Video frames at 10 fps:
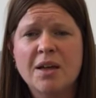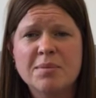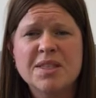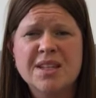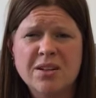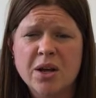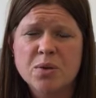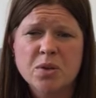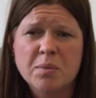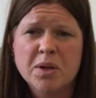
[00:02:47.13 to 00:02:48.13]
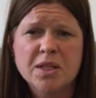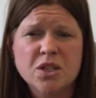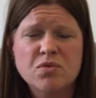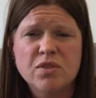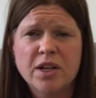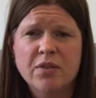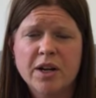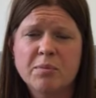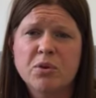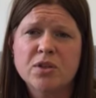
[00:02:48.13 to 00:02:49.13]
still goes on, because it's really, really
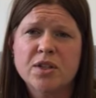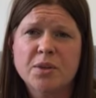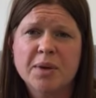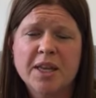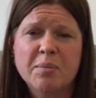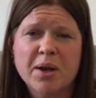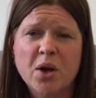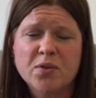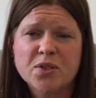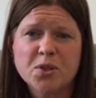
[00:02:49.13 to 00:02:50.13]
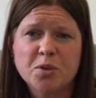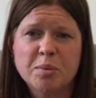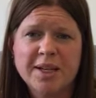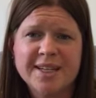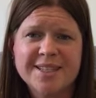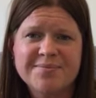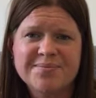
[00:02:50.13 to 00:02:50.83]
important that we keep it out of school, please.